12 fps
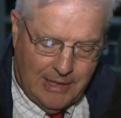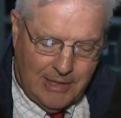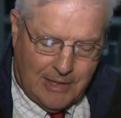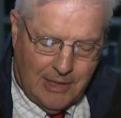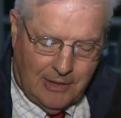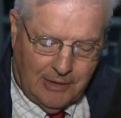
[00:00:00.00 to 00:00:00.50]

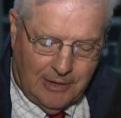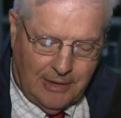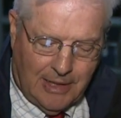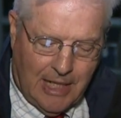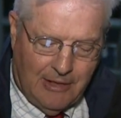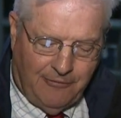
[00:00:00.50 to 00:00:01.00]
He called
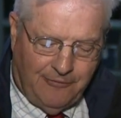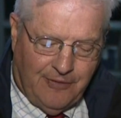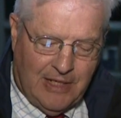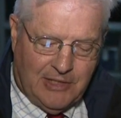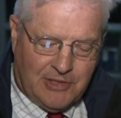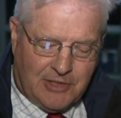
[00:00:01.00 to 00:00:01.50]
it a
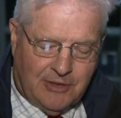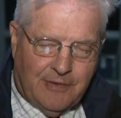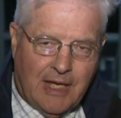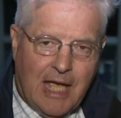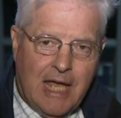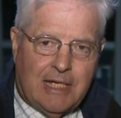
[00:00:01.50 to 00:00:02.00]
feast of
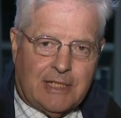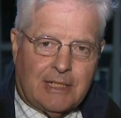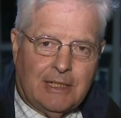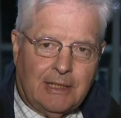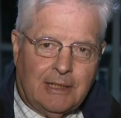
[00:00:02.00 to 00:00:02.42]
hate